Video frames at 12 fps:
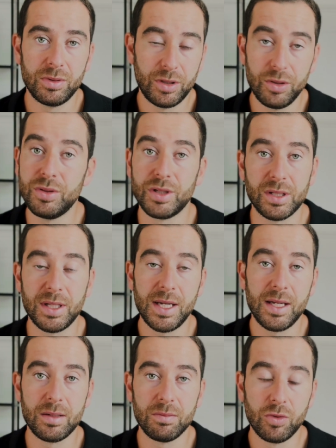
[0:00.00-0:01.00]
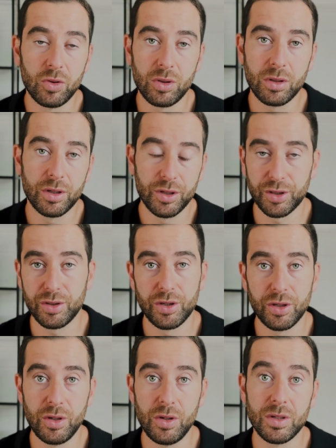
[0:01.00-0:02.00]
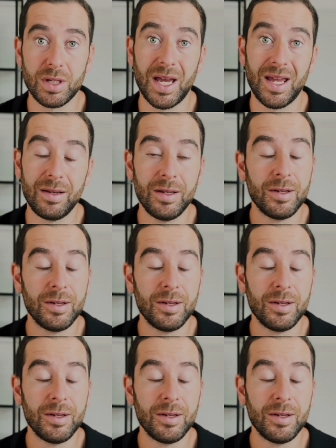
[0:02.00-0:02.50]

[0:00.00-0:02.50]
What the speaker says: do just need more cushion shoes, and